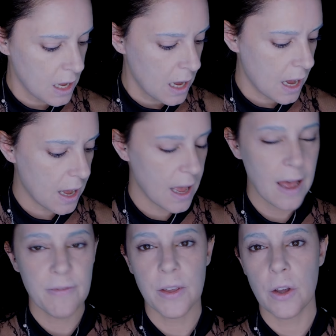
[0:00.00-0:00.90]
I
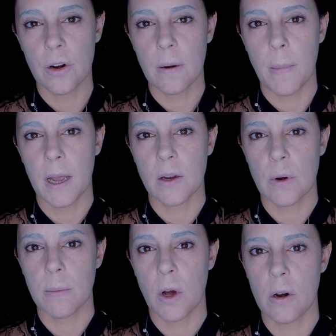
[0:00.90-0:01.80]
have here my
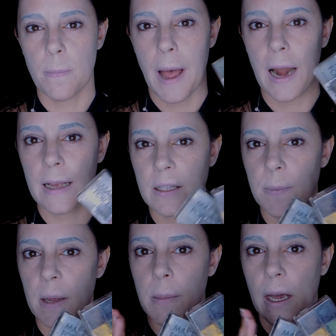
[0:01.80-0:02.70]
cream color palette
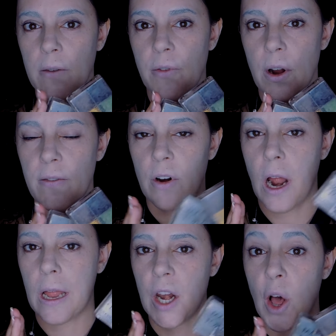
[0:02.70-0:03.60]
by Makeup Forever.
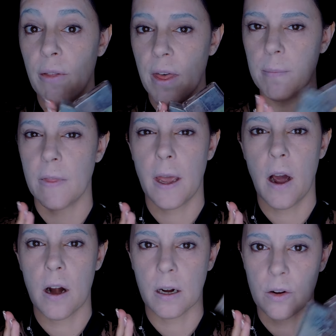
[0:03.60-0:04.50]
I love them, they
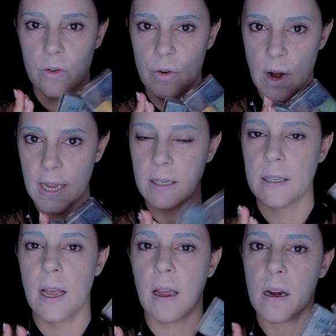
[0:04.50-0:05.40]
are
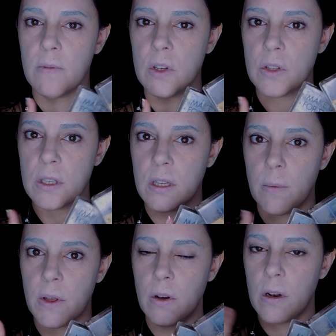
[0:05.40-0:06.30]
great. I'm gonna be using some
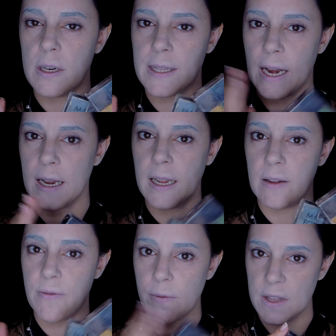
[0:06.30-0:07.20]
of the colors that I
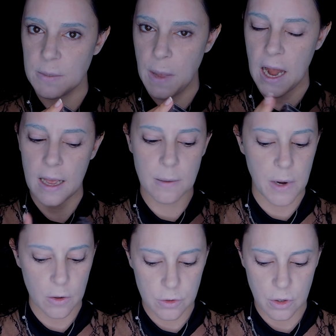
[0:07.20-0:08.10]
needed from this palette,
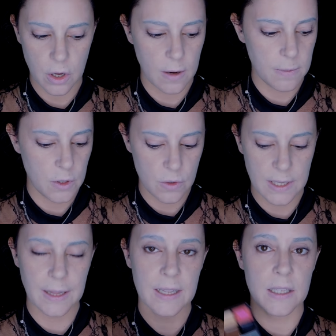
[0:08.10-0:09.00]
but also I'm gonna be
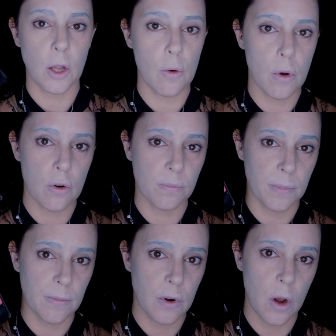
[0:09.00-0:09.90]
using this low
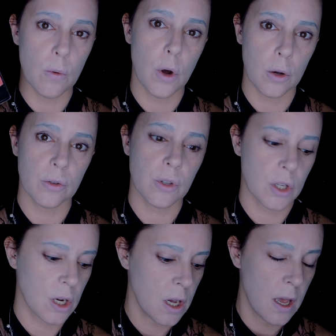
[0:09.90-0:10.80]
cost